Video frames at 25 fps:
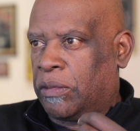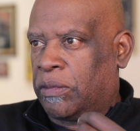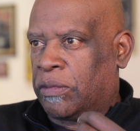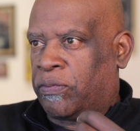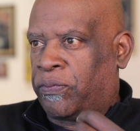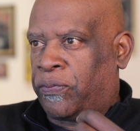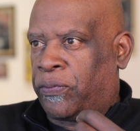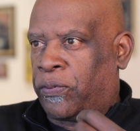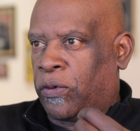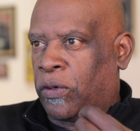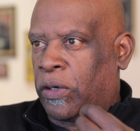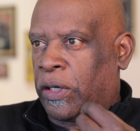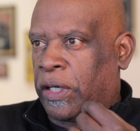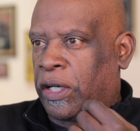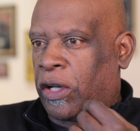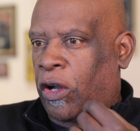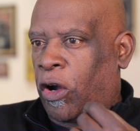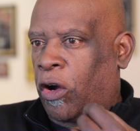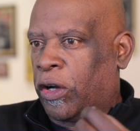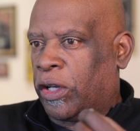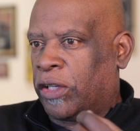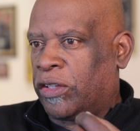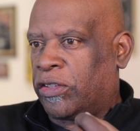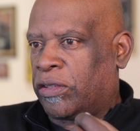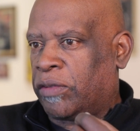for an
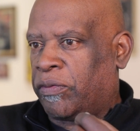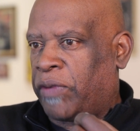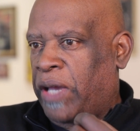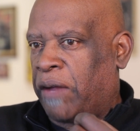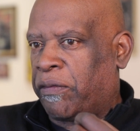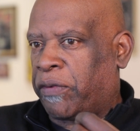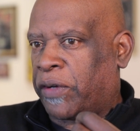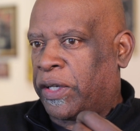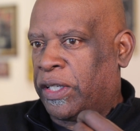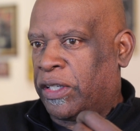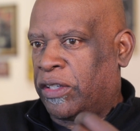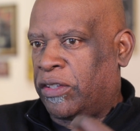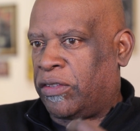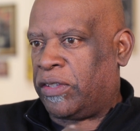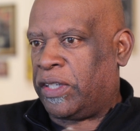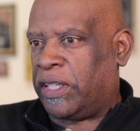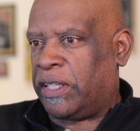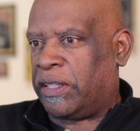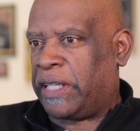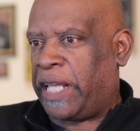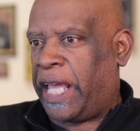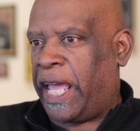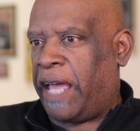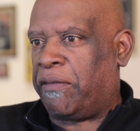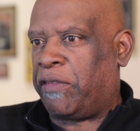artist of African
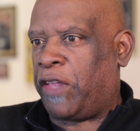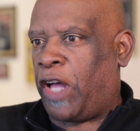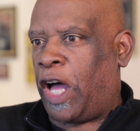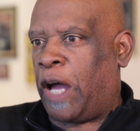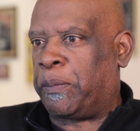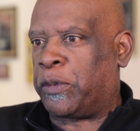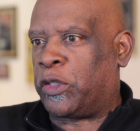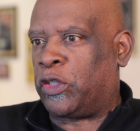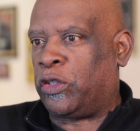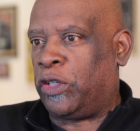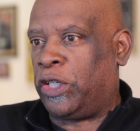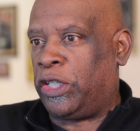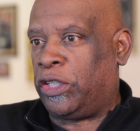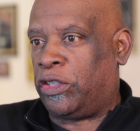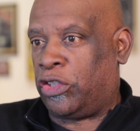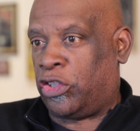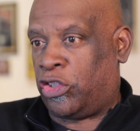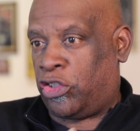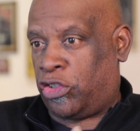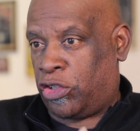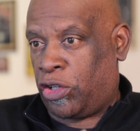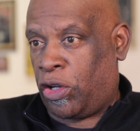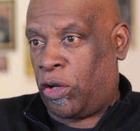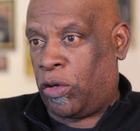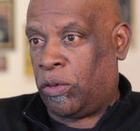descent to have the opportunity to
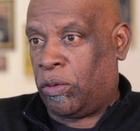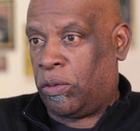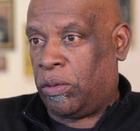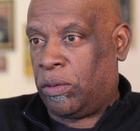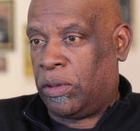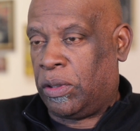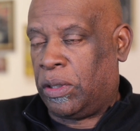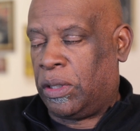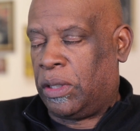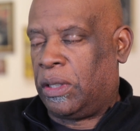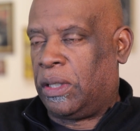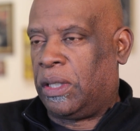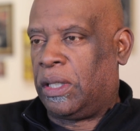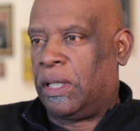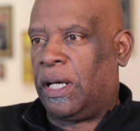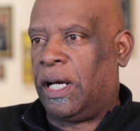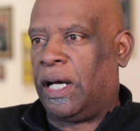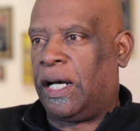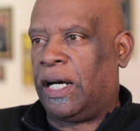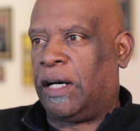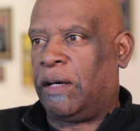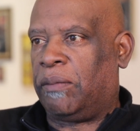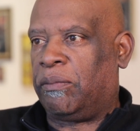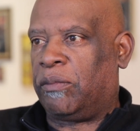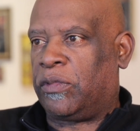show
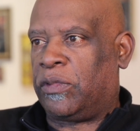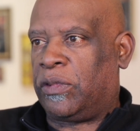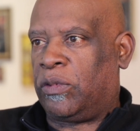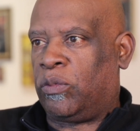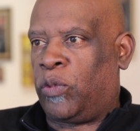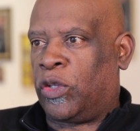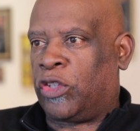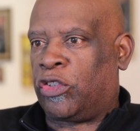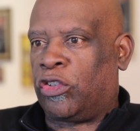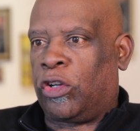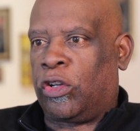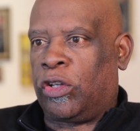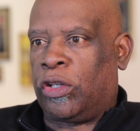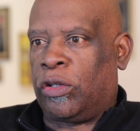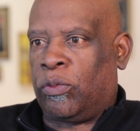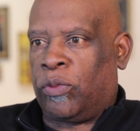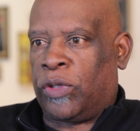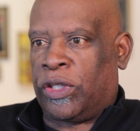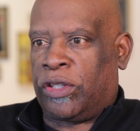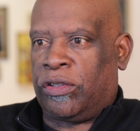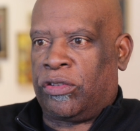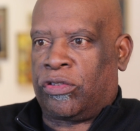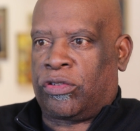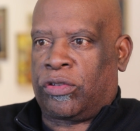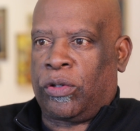
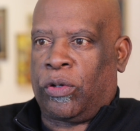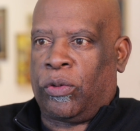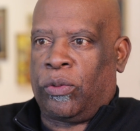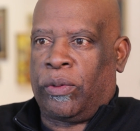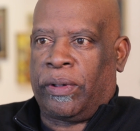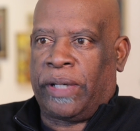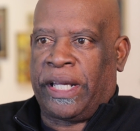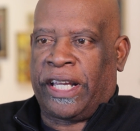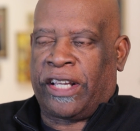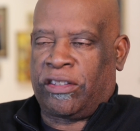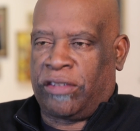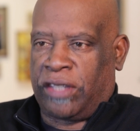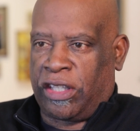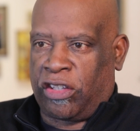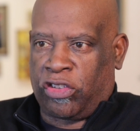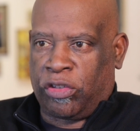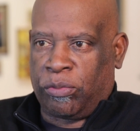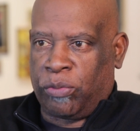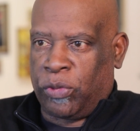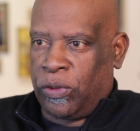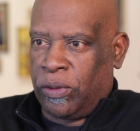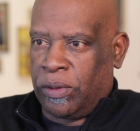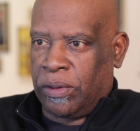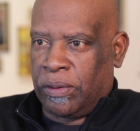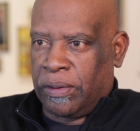wasn't so
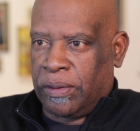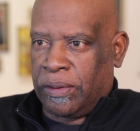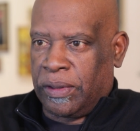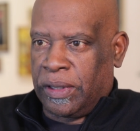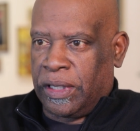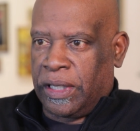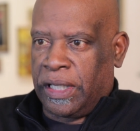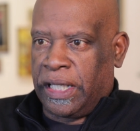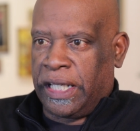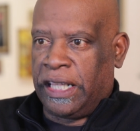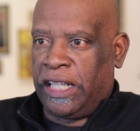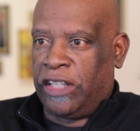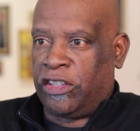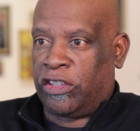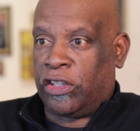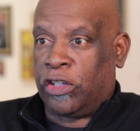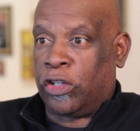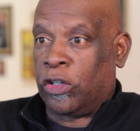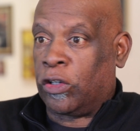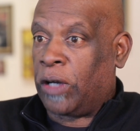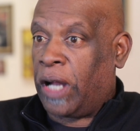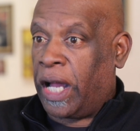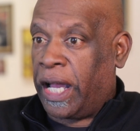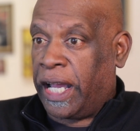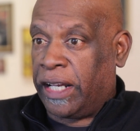accessible, at least in
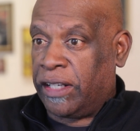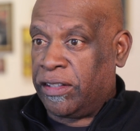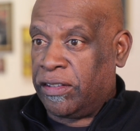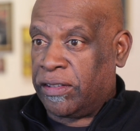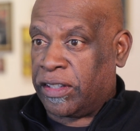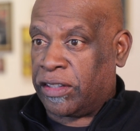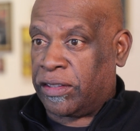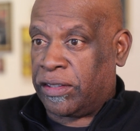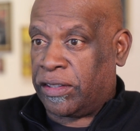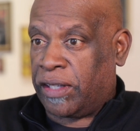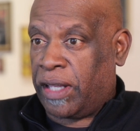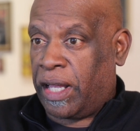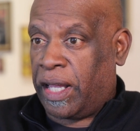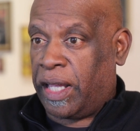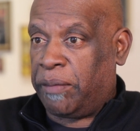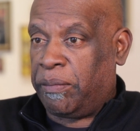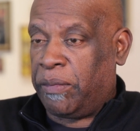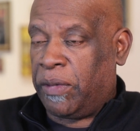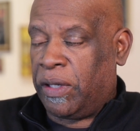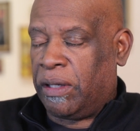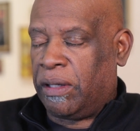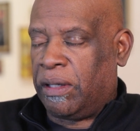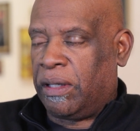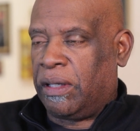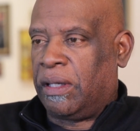her eyes at the time.
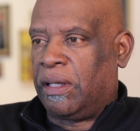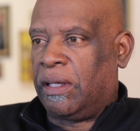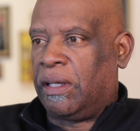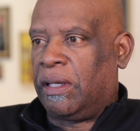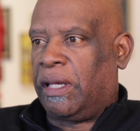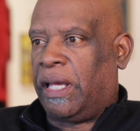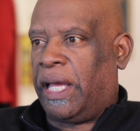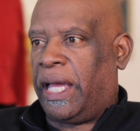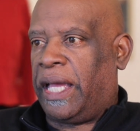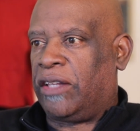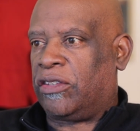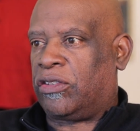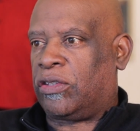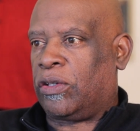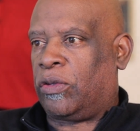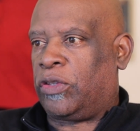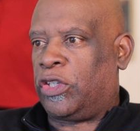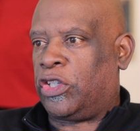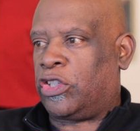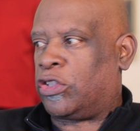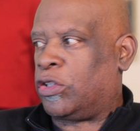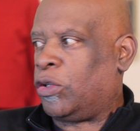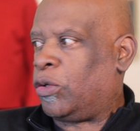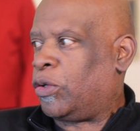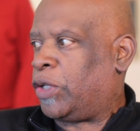And so
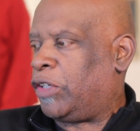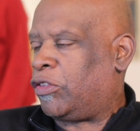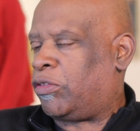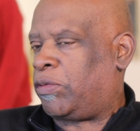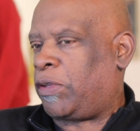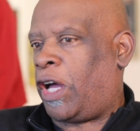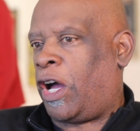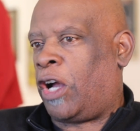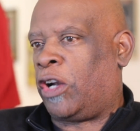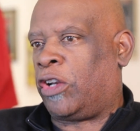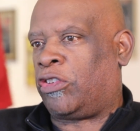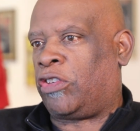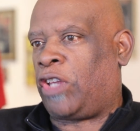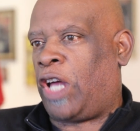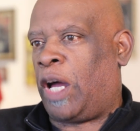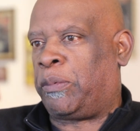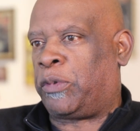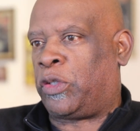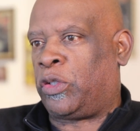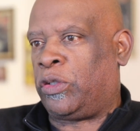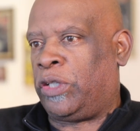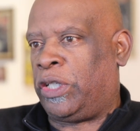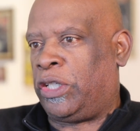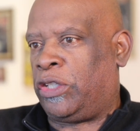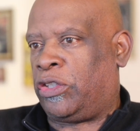this show gives artists the
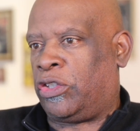opportunity